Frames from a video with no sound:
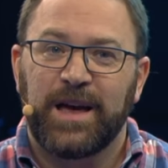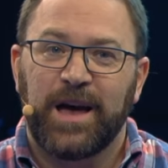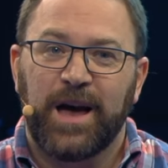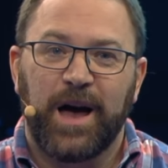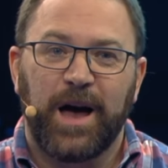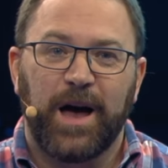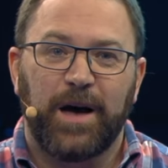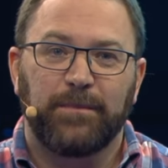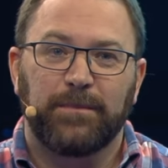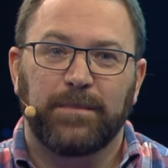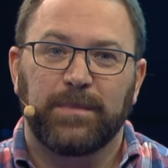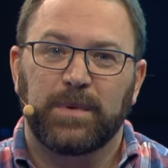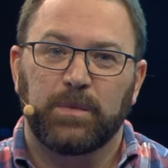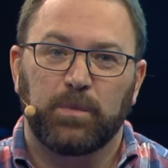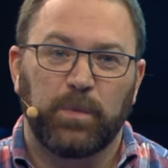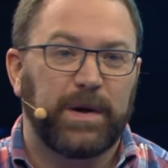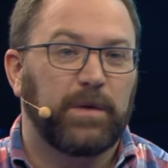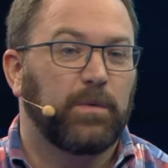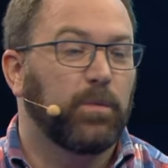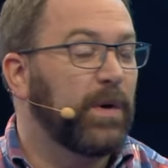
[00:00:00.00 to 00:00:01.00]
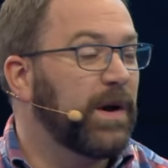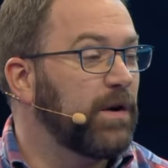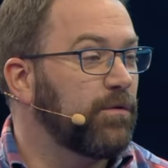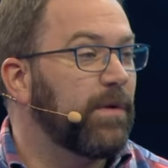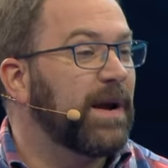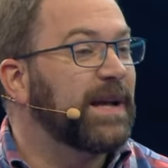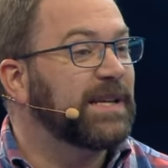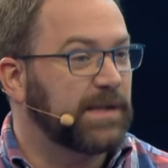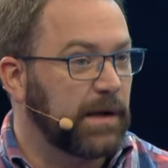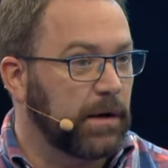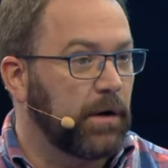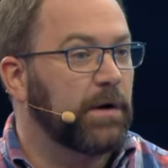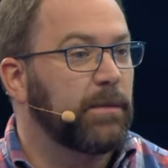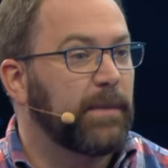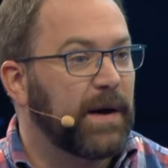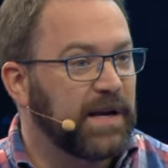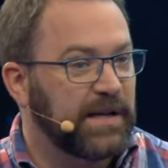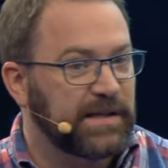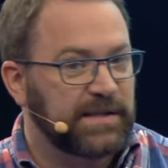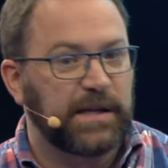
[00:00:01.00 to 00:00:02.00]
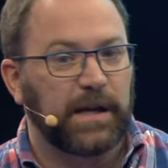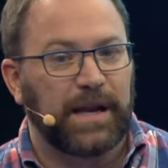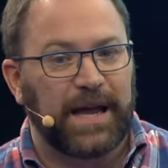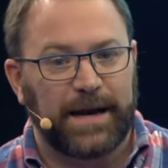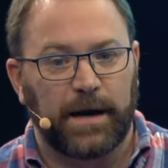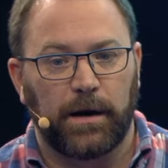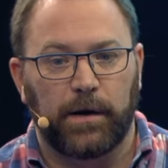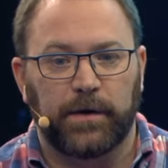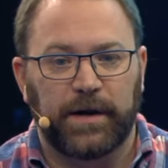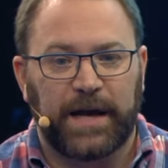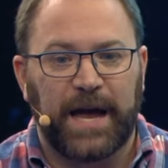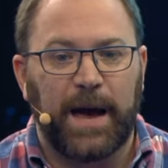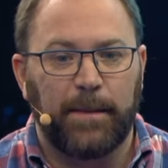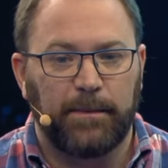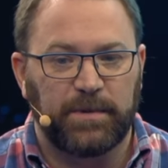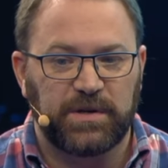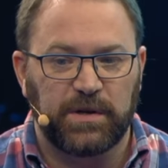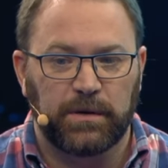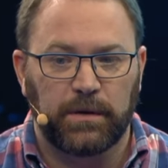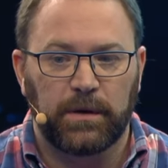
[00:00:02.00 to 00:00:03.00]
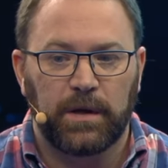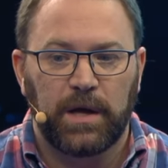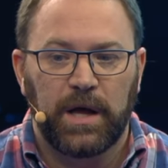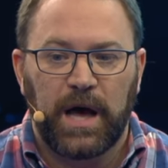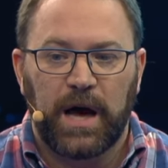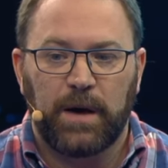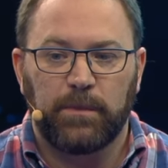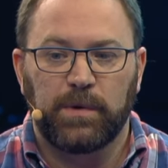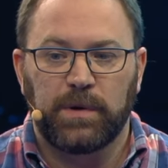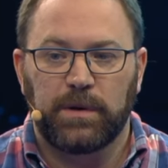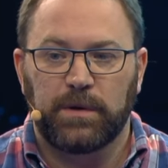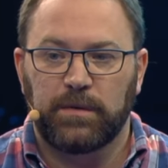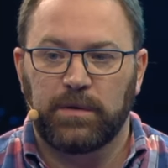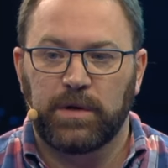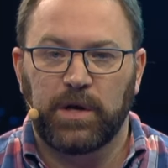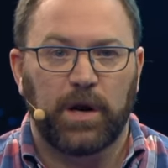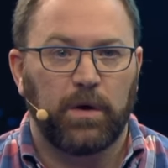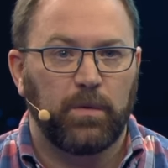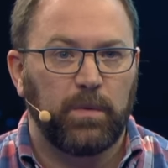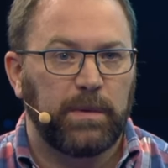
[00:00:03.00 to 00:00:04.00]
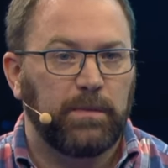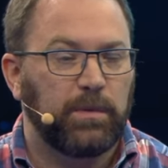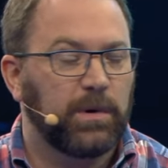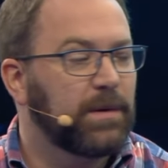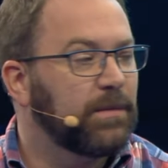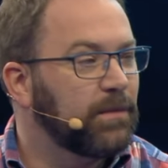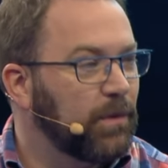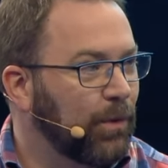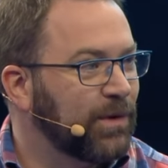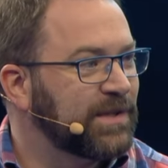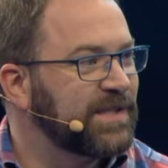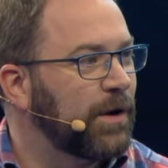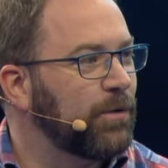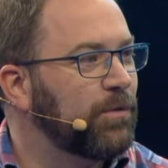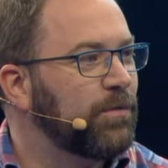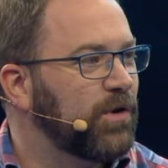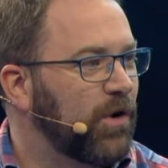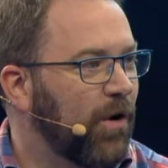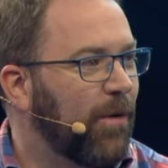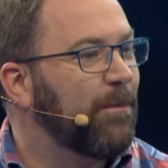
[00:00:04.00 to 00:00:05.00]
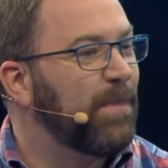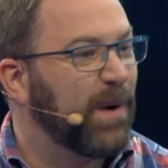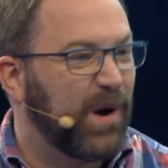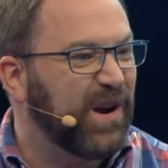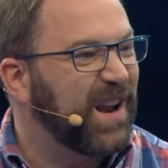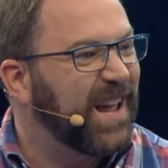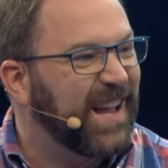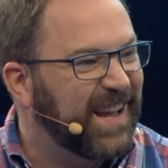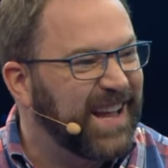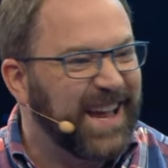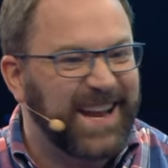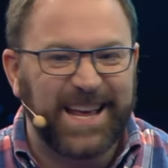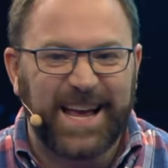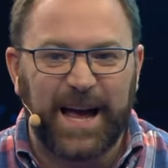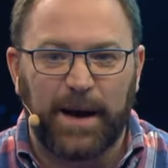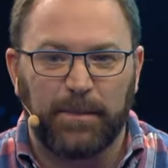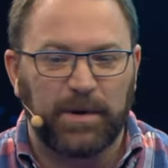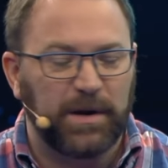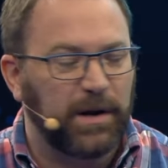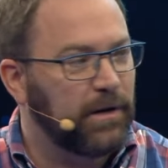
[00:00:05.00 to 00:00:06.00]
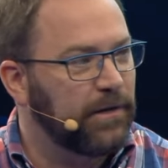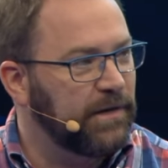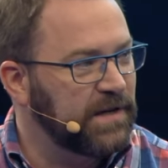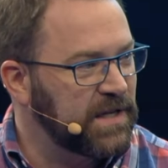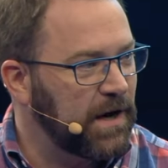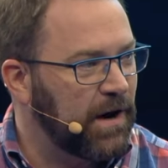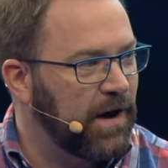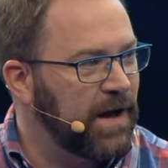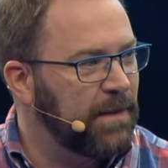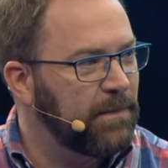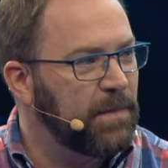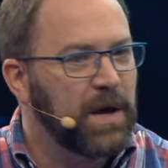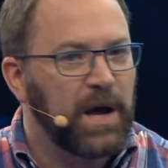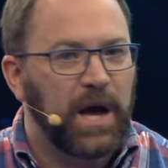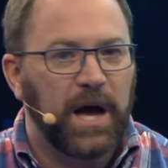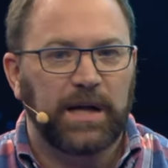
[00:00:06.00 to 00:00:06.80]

Um, we, we, had raised a lot of money and still had a lot of capital, and we, you know, we were also not burning any capital at the time.